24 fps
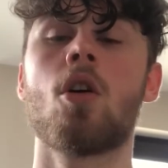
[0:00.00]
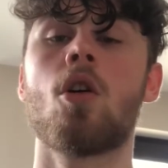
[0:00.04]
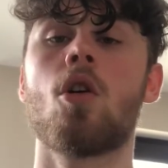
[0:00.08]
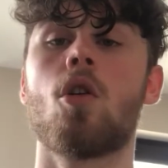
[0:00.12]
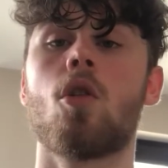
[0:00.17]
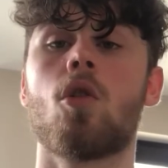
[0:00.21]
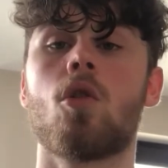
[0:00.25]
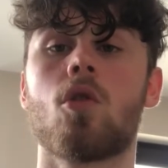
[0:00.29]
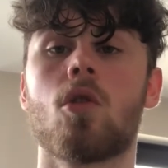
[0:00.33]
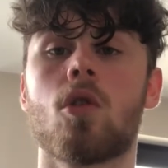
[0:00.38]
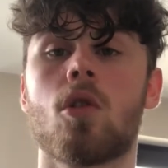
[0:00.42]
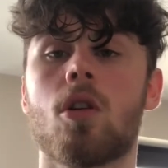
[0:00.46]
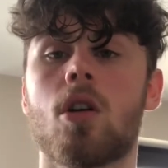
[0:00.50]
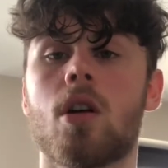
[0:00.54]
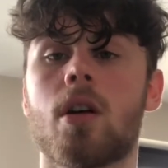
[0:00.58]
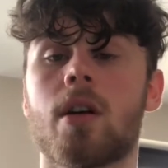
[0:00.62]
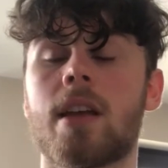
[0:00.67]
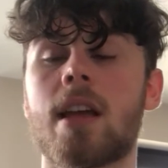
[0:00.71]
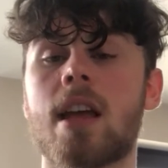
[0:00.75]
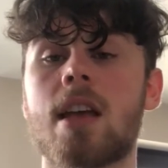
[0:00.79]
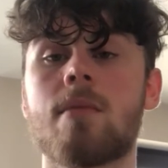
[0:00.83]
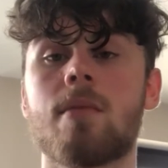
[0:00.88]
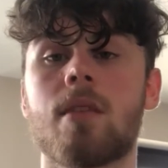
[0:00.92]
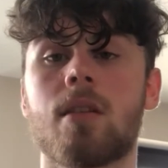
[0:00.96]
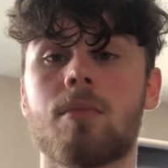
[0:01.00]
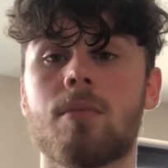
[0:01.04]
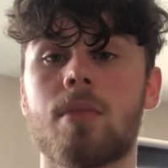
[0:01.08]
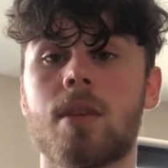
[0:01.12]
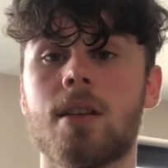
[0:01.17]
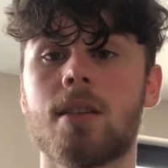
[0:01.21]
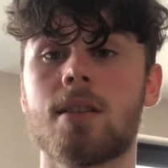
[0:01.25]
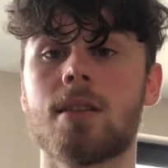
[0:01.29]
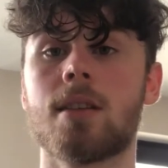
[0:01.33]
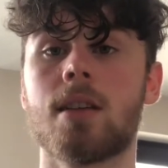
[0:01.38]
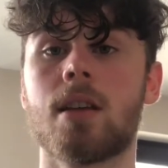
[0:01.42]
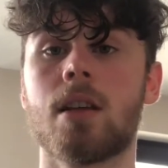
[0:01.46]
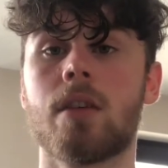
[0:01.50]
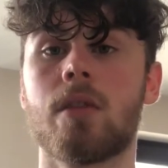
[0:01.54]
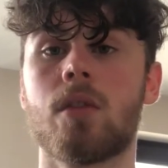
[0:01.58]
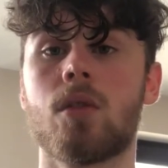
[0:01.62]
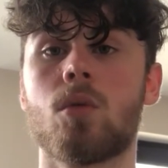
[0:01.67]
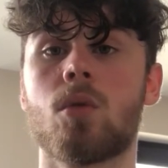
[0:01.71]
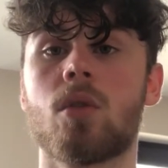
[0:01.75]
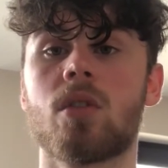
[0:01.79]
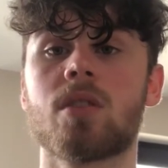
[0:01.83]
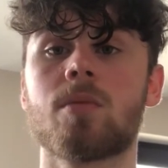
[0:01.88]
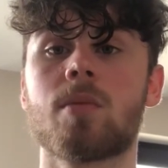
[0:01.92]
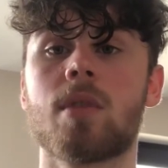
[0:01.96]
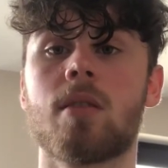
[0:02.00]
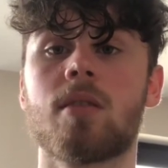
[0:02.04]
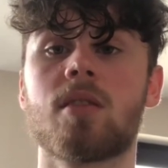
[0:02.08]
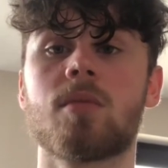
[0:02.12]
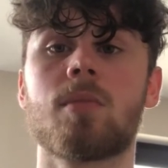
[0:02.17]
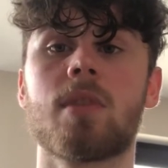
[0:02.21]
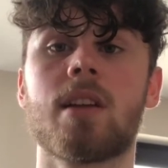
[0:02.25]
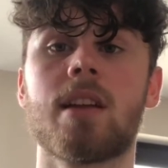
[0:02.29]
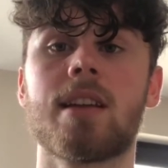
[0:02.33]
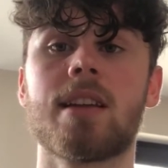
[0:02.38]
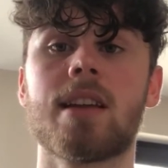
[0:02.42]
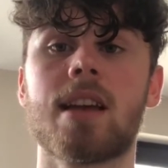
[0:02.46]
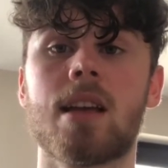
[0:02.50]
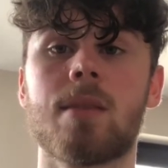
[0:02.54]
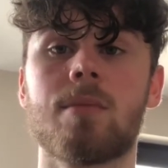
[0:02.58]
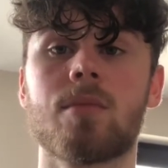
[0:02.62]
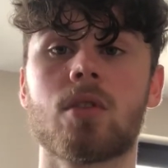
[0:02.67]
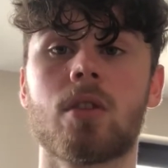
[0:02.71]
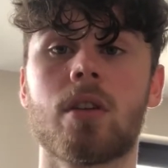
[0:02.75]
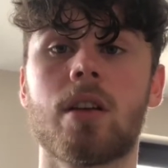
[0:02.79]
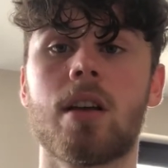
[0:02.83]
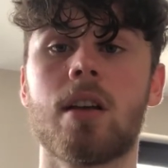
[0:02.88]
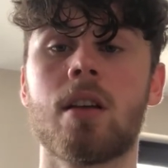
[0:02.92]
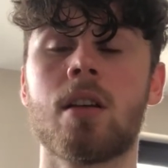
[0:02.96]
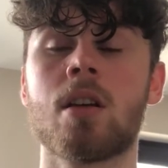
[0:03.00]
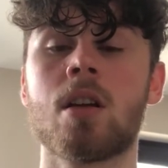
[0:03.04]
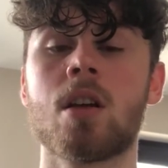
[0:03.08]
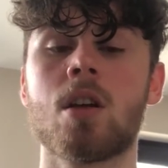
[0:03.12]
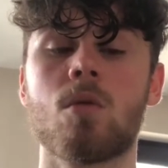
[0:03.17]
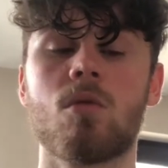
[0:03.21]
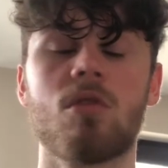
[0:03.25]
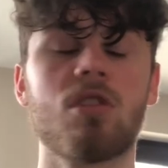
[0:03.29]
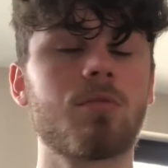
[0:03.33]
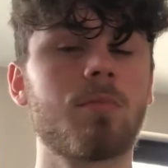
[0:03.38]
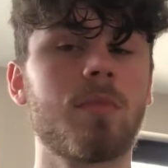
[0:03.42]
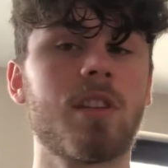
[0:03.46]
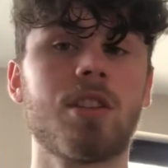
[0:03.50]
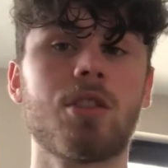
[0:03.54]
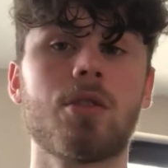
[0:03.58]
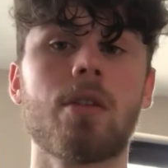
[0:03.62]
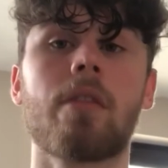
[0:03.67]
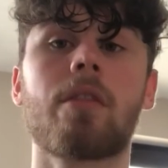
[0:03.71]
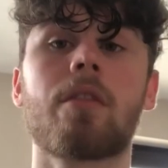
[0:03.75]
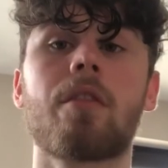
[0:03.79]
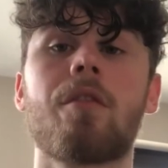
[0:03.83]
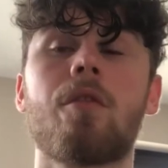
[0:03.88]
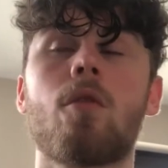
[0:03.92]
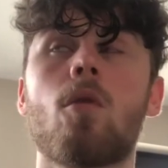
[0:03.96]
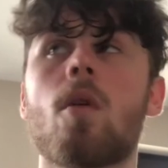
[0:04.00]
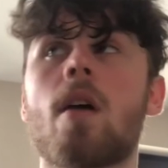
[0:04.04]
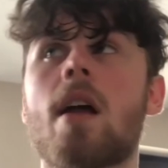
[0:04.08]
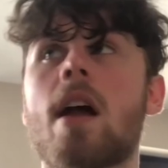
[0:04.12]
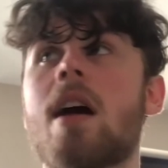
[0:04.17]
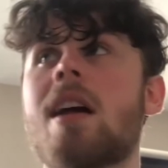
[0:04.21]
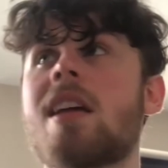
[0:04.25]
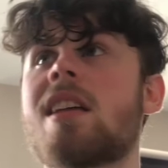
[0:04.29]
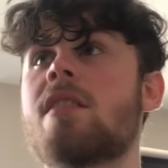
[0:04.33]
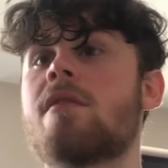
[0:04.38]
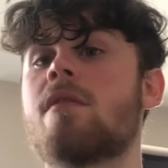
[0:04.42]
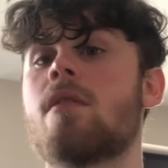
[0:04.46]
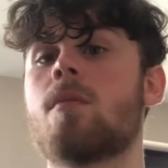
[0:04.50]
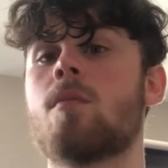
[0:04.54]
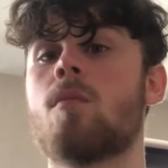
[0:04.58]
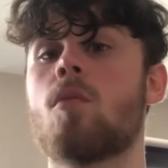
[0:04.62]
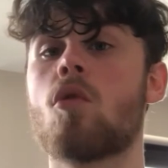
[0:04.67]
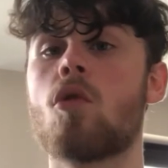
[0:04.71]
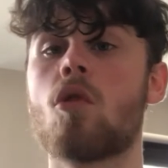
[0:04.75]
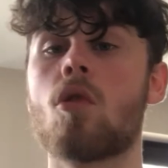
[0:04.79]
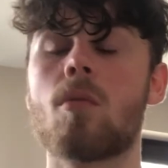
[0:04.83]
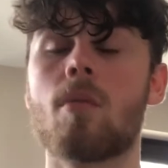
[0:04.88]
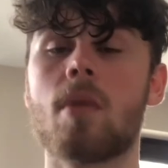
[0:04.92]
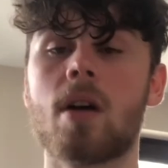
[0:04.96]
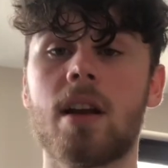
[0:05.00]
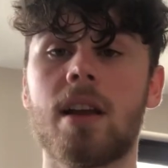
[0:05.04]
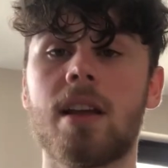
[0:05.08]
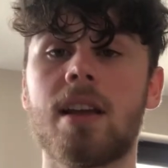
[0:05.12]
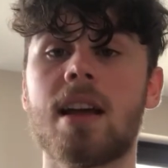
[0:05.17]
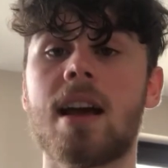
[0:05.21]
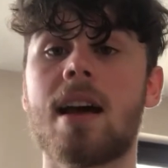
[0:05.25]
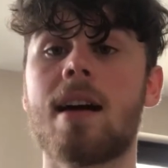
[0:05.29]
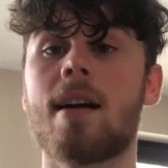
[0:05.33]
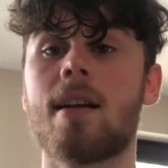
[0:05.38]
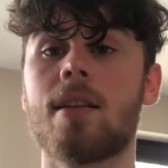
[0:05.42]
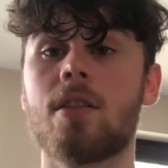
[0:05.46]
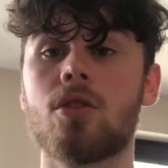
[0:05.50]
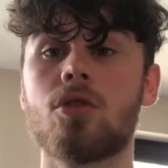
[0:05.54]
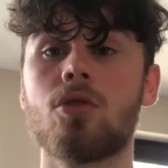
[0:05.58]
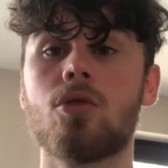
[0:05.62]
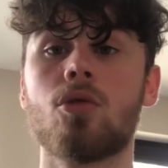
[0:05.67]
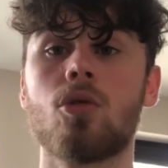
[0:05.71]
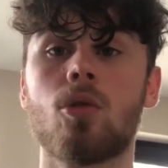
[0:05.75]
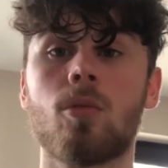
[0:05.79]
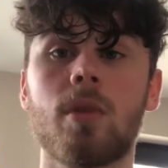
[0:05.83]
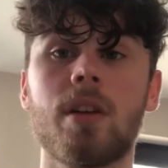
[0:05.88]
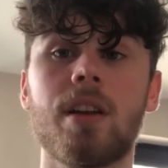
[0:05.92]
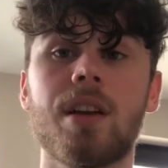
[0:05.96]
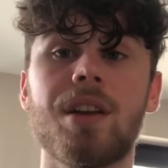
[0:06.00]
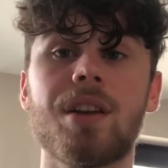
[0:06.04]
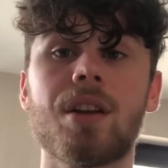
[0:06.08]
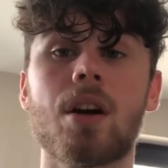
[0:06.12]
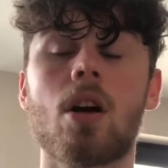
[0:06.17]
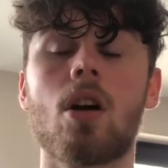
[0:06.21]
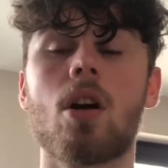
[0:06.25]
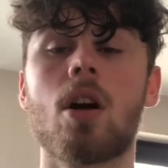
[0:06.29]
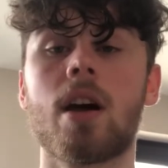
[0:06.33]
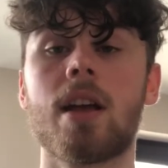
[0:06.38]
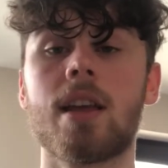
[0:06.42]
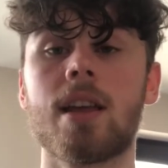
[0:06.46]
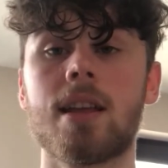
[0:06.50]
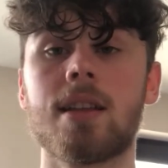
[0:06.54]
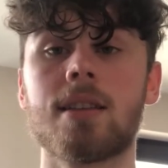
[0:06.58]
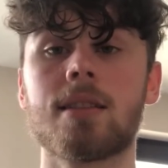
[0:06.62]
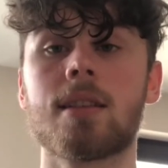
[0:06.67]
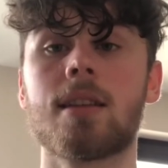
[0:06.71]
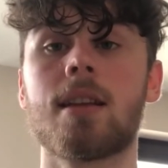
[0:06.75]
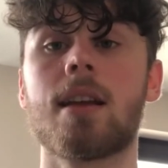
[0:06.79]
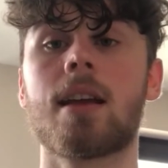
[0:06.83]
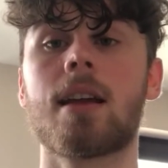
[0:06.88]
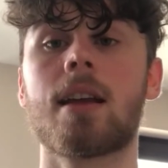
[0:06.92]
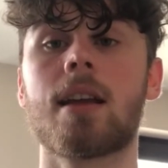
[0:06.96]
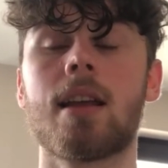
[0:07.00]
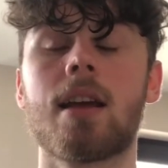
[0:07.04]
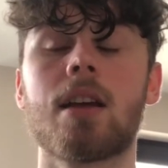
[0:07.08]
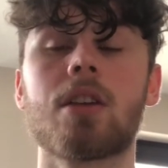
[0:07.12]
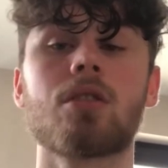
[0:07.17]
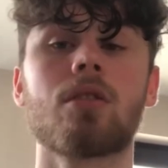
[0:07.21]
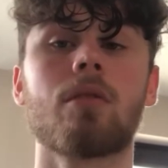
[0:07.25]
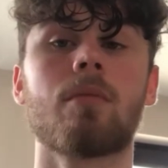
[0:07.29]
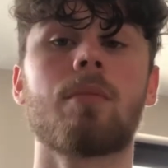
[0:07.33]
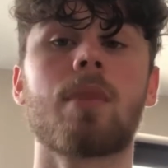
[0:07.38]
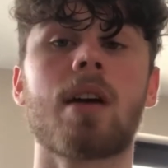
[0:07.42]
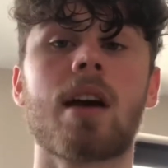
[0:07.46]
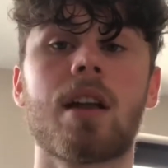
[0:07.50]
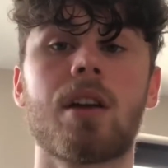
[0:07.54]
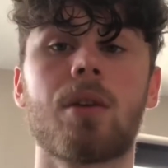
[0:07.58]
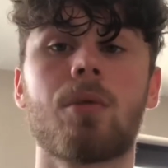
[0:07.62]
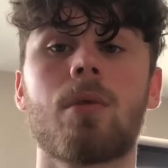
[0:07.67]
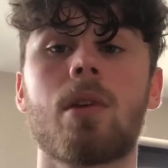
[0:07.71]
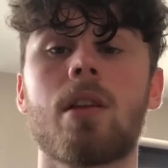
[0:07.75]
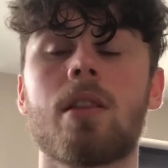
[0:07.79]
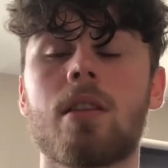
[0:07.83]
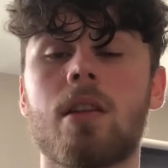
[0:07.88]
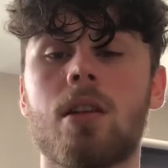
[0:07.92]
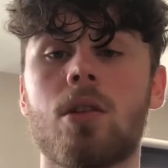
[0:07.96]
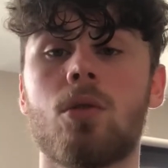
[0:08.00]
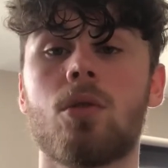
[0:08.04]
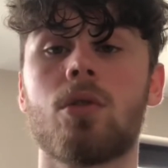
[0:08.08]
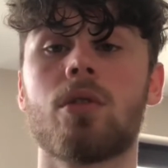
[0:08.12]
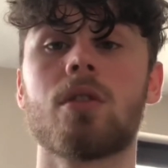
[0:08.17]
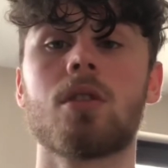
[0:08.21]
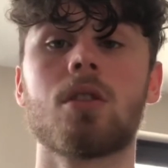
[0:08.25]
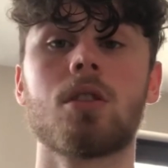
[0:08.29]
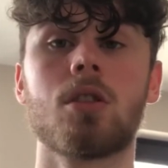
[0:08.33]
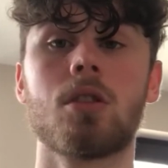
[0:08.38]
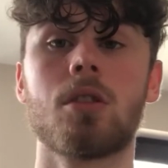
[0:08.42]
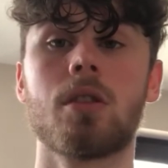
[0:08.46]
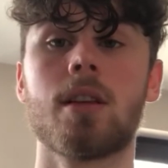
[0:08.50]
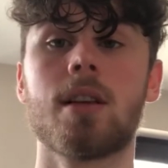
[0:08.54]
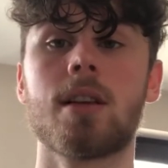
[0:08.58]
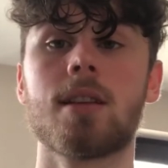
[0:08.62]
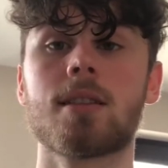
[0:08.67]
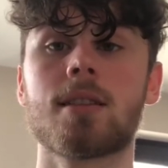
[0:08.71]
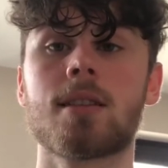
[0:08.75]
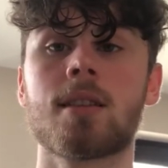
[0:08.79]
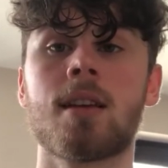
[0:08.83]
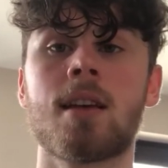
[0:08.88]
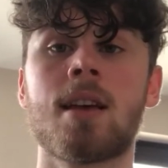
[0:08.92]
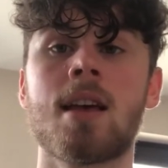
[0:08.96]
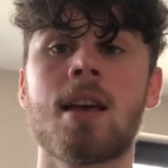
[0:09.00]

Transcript: or a gaming PC if you want to be able to play games on it, which means you have to fork out even more money and you normally need a high internet connection bandwidth in order to do this.